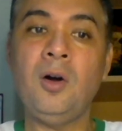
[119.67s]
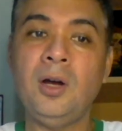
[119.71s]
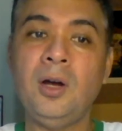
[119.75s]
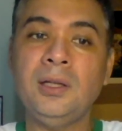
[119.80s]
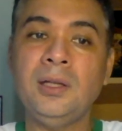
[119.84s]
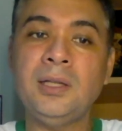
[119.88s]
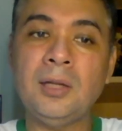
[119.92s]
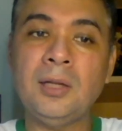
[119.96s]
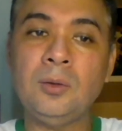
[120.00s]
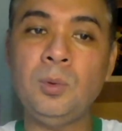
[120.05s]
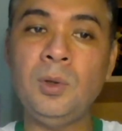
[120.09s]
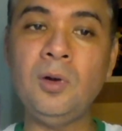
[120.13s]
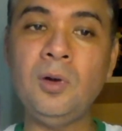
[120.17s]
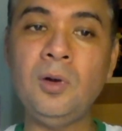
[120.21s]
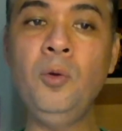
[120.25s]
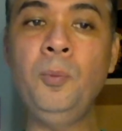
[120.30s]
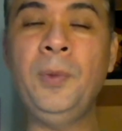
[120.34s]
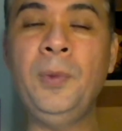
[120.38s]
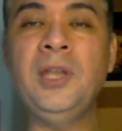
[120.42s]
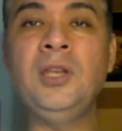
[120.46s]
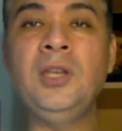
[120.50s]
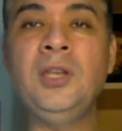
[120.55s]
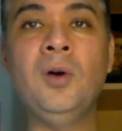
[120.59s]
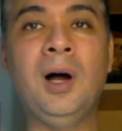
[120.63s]
That will
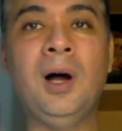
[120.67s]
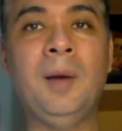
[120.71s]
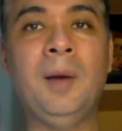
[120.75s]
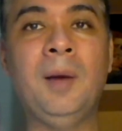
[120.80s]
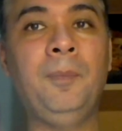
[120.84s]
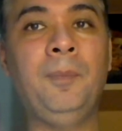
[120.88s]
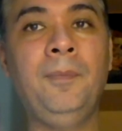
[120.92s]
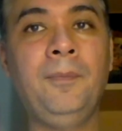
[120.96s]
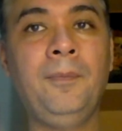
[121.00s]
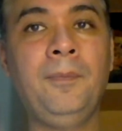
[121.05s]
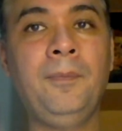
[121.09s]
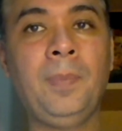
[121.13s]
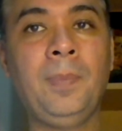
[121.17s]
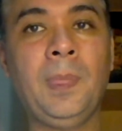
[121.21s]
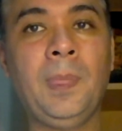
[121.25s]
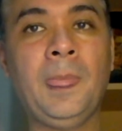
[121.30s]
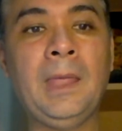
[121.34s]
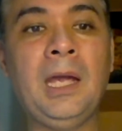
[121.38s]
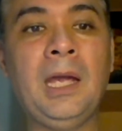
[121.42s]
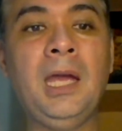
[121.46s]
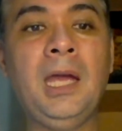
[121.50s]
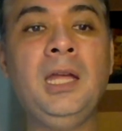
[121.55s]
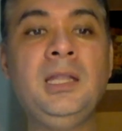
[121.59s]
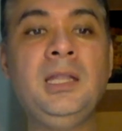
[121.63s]
open you up.
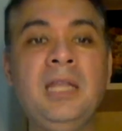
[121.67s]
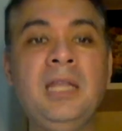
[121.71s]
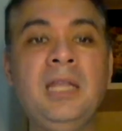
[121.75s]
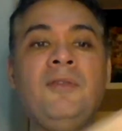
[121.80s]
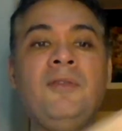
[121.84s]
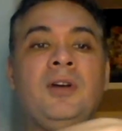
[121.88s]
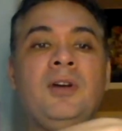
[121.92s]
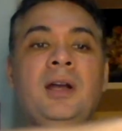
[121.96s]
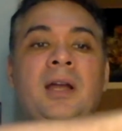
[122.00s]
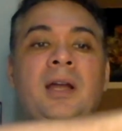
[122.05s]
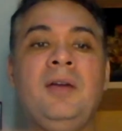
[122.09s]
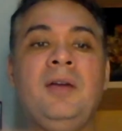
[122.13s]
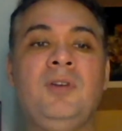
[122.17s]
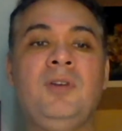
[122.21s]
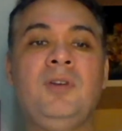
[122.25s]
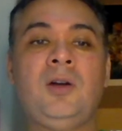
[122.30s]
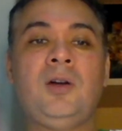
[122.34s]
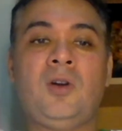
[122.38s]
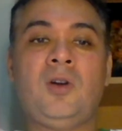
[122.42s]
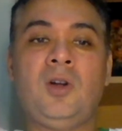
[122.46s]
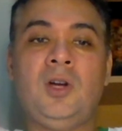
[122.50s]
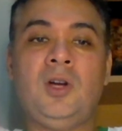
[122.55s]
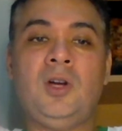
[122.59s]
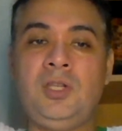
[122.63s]
Okay, never ever
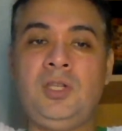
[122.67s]
cross